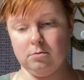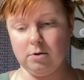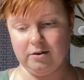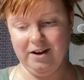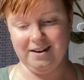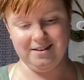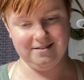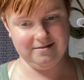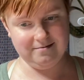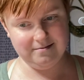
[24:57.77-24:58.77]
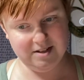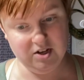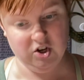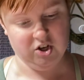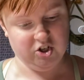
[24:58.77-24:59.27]
All right.
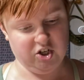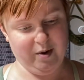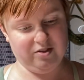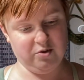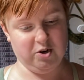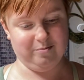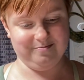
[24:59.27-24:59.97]
She went through.